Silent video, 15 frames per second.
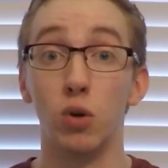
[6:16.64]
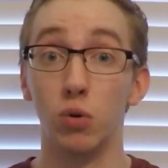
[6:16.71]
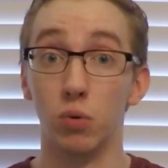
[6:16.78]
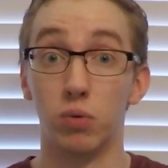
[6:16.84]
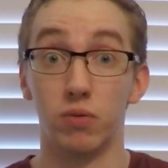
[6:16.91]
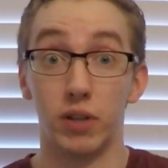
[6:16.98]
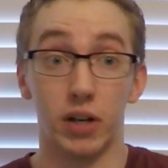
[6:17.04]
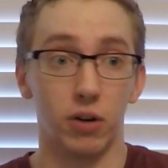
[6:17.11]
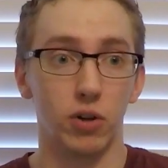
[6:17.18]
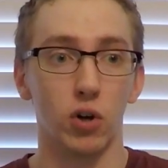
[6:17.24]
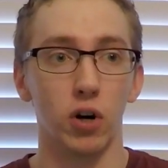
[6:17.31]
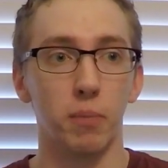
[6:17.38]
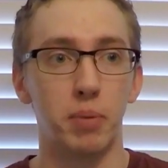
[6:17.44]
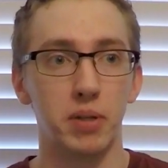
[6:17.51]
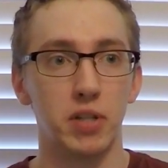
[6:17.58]
you're
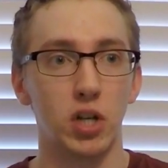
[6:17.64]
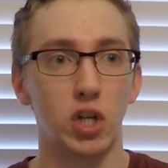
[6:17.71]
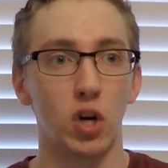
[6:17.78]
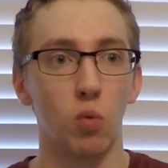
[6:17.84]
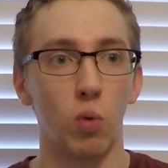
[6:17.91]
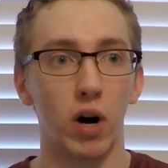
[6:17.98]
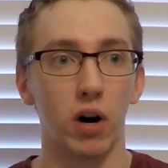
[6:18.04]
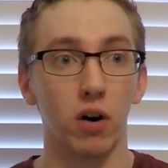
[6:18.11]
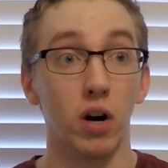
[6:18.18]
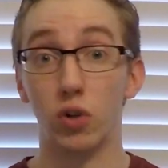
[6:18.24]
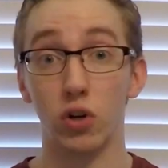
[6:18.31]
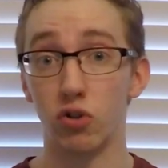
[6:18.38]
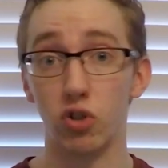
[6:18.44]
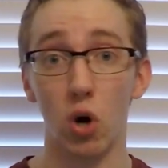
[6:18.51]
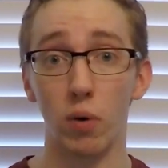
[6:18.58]
in a position where
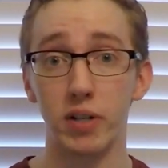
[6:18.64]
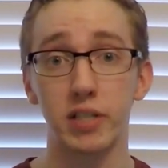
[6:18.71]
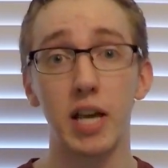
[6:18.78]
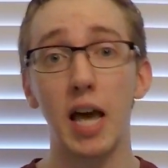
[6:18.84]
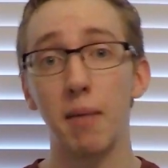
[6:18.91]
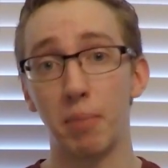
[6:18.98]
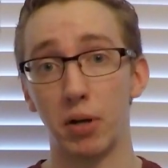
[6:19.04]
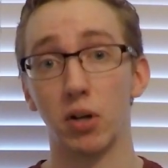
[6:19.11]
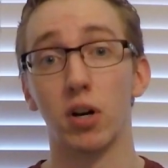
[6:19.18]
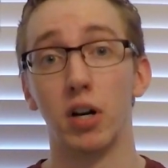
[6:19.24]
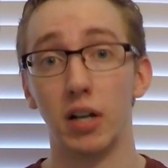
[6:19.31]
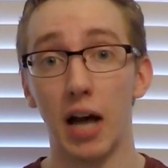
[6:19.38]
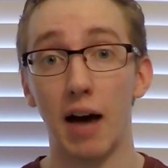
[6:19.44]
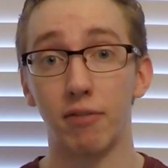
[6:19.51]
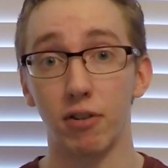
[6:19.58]
there's no escape and you're
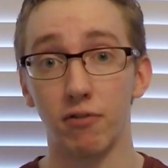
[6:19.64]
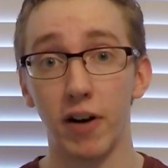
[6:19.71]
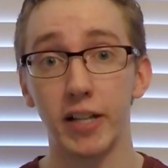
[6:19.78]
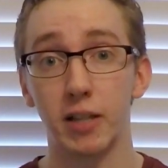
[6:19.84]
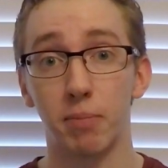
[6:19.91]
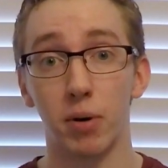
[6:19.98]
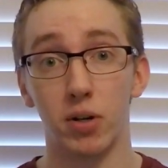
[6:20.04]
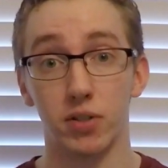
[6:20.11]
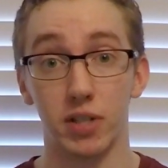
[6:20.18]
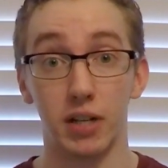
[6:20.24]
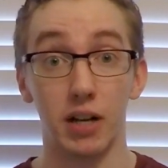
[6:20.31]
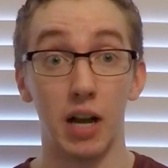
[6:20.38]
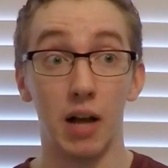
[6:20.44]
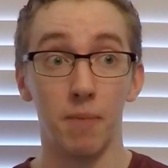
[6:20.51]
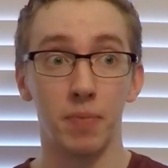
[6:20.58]
going to have to fight the
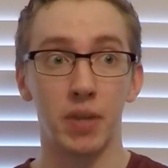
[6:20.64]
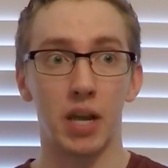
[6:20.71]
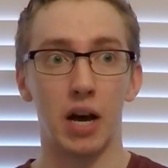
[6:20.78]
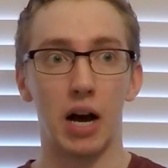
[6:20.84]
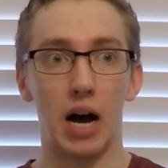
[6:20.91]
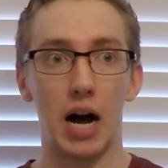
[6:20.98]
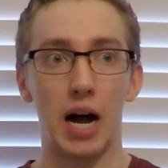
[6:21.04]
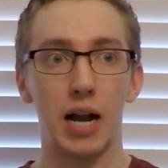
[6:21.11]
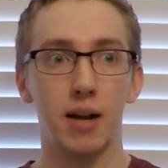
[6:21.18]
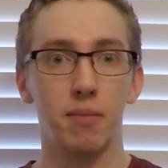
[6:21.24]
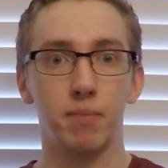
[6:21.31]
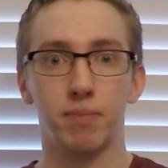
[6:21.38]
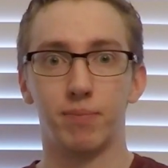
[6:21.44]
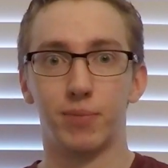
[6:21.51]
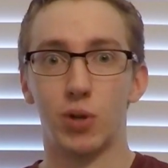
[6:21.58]
person,
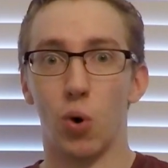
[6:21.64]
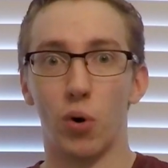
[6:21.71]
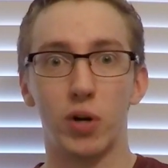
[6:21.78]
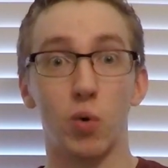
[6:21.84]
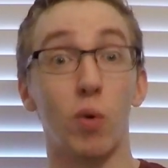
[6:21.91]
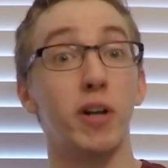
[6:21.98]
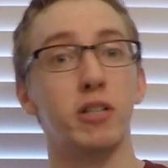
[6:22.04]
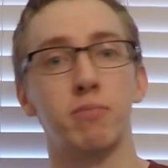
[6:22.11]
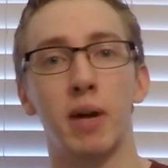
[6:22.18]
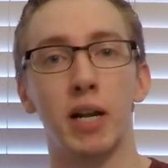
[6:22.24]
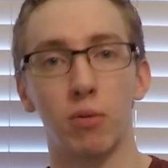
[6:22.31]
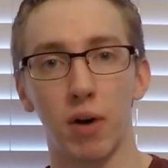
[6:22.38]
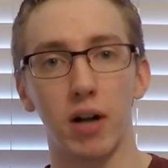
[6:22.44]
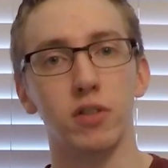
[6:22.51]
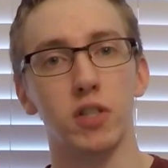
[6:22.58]
I'm going to want as
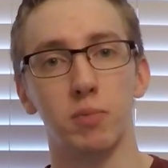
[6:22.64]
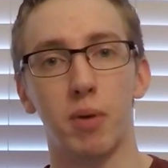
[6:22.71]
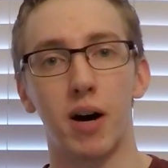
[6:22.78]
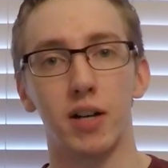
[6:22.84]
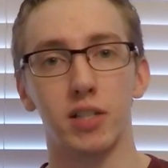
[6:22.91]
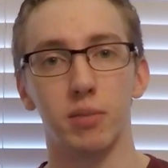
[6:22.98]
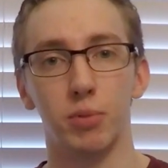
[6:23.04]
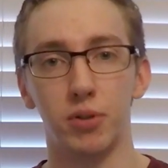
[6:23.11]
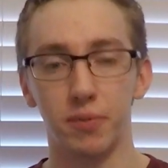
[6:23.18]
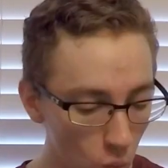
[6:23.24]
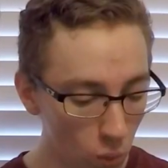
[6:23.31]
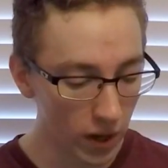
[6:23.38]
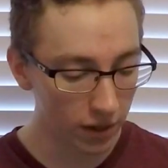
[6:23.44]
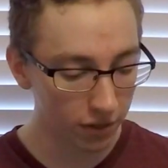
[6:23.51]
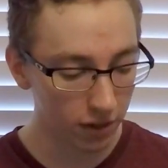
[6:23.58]
many rounds as possible.
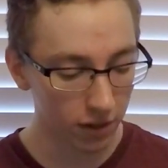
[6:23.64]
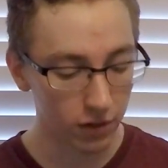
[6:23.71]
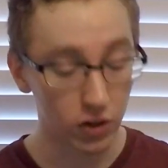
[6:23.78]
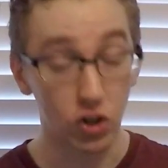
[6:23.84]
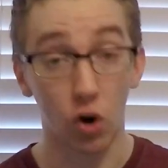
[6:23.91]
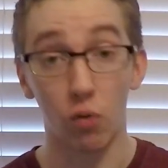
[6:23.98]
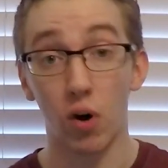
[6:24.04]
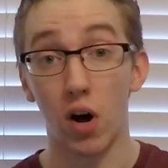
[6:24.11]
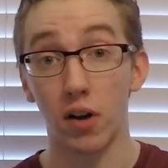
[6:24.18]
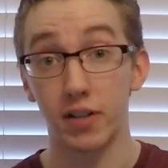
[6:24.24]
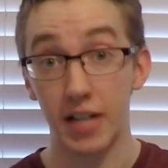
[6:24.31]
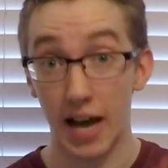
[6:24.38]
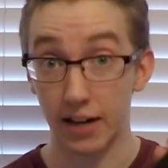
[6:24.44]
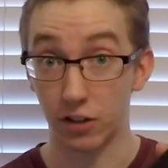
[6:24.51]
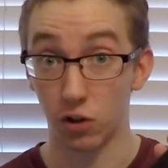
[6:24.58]
With the Tehran
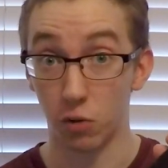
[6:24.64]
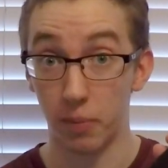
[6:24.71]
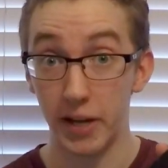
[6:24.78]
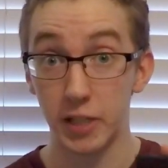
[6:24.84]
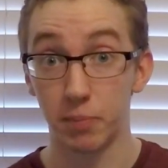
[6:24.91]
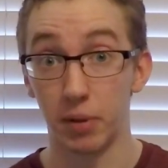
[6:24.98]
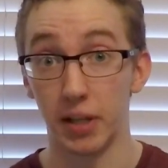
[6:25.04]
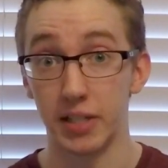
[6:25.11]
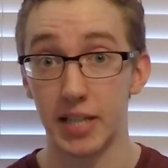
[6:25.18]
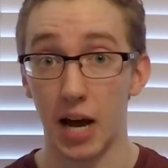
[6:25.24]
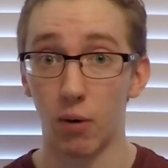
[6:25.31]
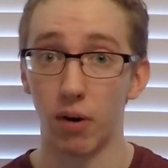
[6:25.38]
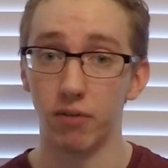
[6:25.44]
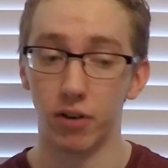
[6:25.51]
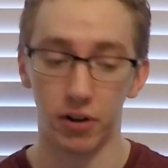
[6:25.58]
tactical base plates,
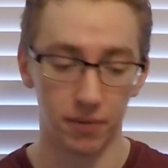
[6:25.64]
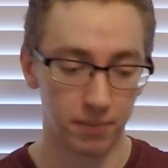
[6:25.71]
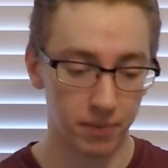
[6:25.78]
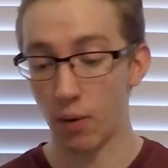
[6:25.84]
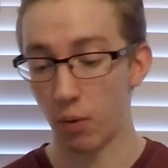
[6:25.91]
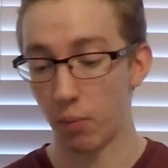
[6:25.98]
however, I